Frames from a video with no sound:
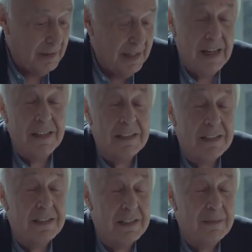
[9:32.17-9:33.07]

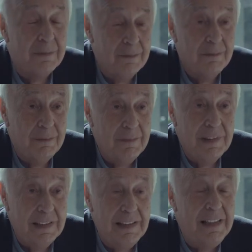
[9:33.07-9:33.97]
Keynes's
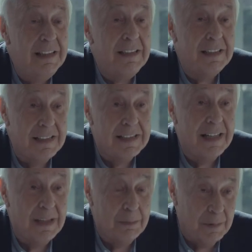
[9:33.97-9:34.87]
leading
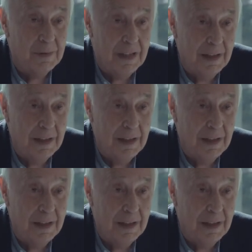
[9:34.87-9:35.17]
disciple.